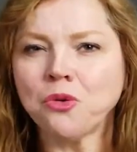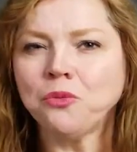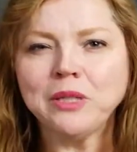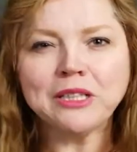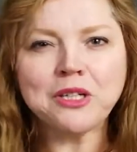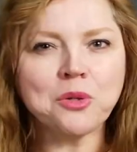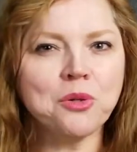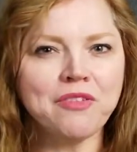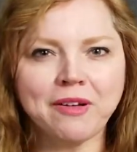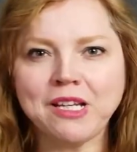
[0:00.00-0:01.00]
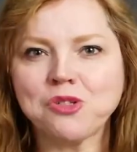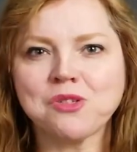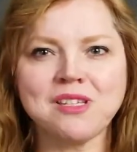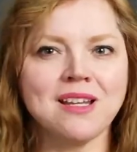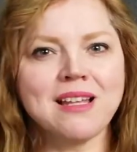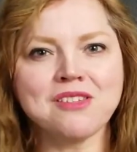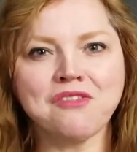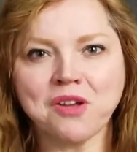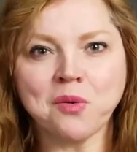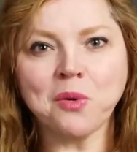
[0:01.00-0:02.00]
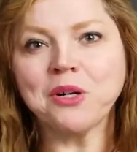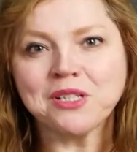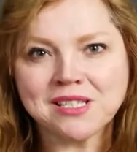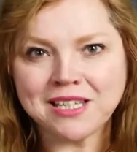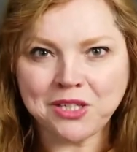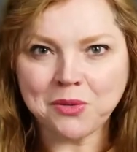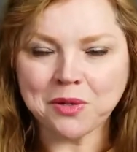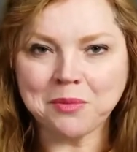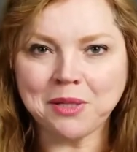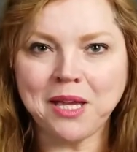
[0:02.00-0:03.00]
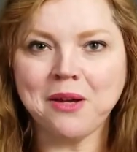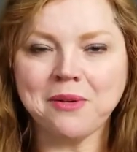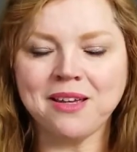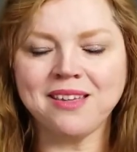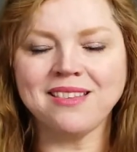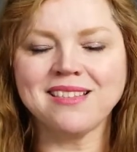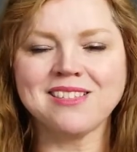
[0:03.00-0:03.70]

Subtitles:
Really cool, very interesting, lots of fun words that you can play with.